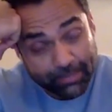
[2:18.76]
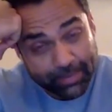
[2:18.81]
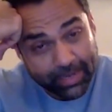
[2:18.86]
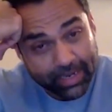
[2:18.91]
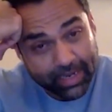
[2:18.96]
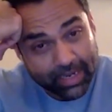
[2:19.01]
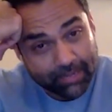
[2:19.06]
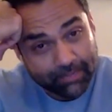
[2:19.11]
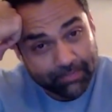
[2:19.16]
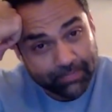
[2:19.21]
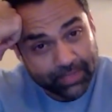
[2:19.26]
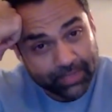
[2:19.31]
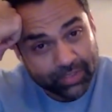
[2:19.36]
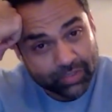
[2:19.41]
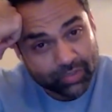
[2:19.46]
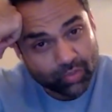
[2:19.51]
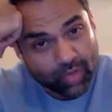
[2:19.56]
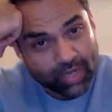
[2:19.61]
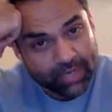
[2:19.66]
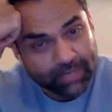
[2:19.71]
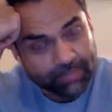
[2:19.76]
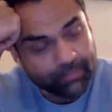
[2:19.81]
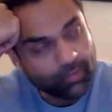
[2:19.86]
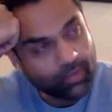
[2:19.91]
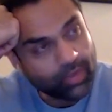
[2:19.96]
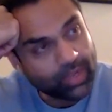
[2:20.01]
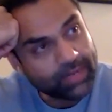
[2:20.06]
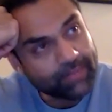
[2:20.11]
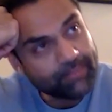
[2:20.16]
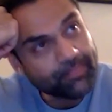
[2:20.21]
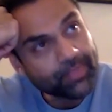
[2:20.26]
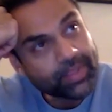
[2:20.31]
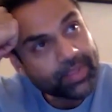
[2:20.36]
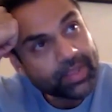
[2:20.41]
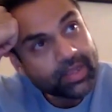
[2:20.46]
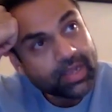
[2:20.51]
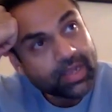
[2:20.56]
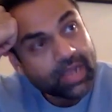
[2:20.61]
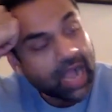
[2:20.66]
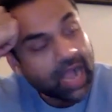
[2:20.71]
pick up this one? Well,
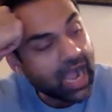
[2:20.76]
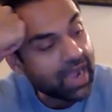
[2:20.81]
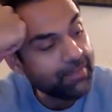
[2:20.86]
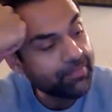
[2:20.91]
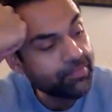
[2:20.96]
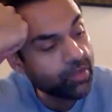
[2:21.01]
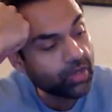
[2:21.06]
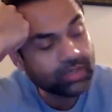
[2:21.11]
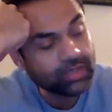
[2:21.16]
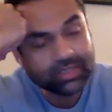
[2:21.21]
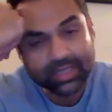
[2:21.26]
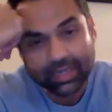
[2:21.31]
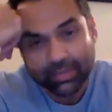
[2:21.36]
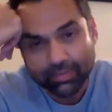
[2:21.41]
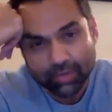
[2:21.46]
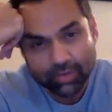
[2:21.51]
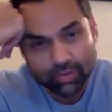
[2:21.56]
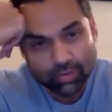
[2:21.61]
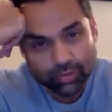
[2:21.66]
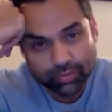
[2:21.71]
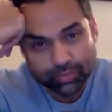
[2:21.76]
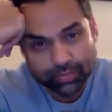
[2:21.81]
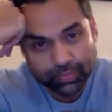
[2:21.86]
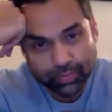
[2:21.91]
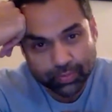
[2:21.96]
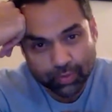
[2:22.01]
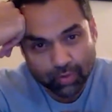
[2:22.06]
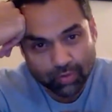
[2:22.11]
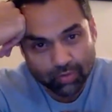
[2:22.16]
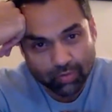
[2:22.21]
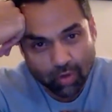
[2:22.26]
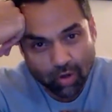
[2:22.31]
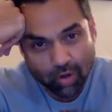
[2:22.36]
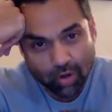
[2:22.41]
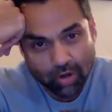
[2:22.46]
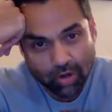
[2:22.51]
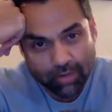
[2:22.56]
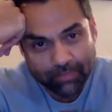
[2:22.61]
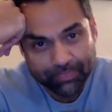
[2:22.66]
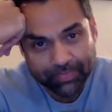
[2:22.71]
I'm not someone who's
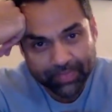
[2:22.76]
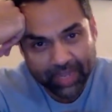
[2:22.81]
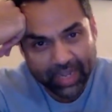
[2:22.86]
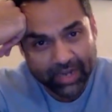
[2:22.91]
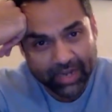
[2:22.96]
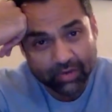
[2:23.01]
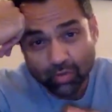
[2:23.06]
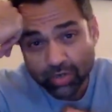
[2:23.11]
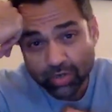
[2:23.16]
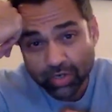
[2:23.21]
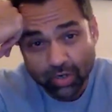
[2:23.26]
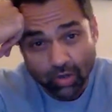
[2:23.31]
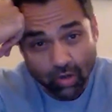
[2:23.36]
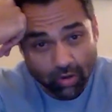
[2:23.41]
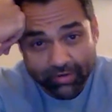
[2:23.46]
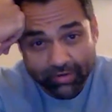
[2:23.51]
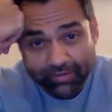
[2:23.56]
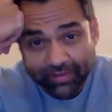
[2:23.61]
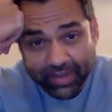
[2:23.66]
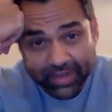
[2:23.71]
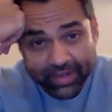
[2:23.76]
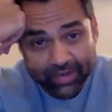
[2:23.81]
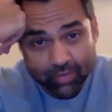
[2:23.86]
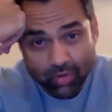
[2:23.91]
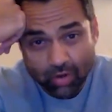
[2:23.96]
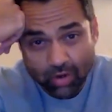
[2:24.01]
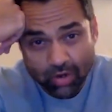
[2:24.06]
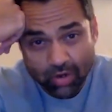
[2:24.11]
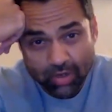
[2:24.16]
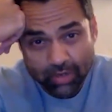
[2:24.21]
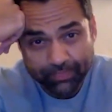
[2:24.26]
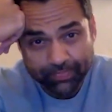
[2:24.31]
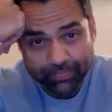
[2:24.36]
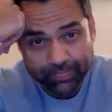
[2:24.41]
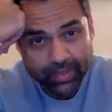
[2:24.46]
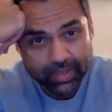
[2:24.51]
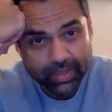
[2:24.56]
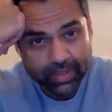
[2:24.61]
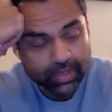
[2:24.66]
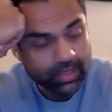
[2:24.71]
pro-war. I don't want to glorify war.
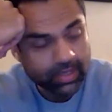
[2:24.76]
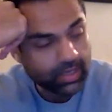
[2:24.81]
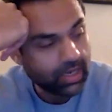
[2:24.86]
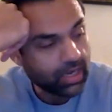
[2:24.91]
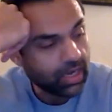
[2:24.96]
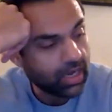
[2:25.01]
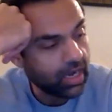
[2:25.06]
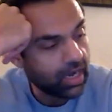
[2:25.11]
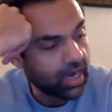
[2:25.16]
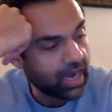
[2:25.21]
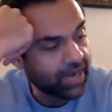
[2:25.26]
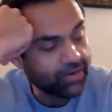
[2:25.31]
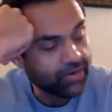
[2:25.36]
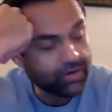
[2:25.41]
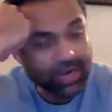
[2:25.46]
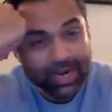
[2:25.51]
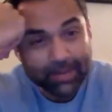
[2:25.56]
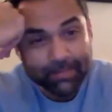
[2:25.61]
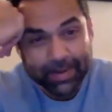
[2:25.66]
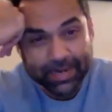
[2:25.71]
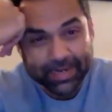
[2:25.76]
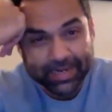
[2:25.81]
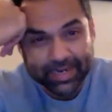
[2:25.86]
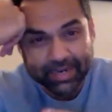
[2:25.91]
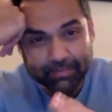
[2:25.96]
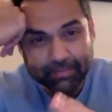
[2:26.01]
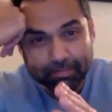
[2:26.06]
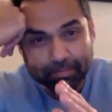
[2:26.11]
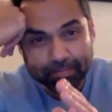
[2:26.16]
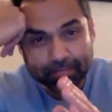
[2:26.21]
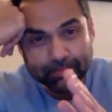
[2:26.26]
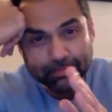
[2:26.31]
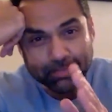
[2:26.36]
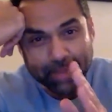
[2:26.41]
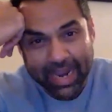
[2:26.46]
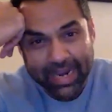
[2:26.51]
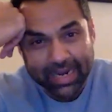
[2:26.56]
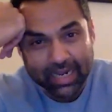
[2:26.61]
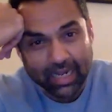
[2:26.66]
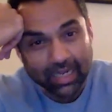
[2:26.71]
I don't like pitting
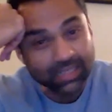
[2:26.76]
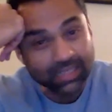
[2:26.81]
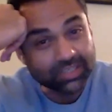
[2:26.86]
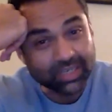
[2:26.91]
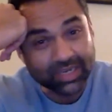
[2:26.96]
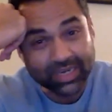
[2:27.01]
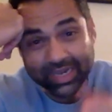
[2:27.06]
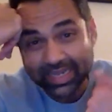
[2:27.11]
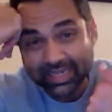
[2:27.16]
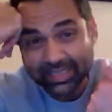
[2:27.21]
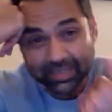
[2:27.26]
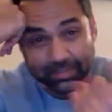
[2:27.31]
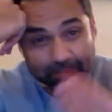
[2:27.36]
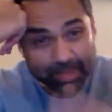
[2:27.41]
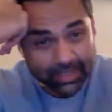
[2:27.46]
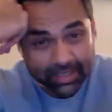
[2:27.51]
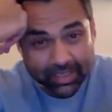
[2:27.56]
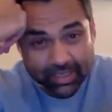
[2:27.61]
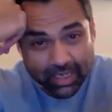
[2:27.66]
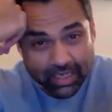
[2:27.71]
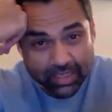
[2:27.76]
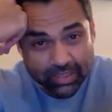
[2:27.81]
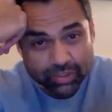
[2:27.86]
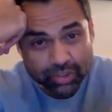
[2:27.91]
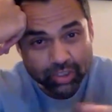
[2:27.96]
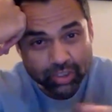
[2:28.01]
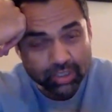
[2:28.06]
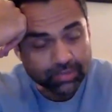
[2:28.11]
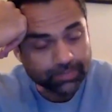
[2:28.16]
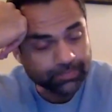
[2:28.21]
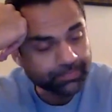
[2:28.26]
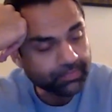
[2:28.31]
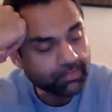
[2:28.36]
my culture against some other culture.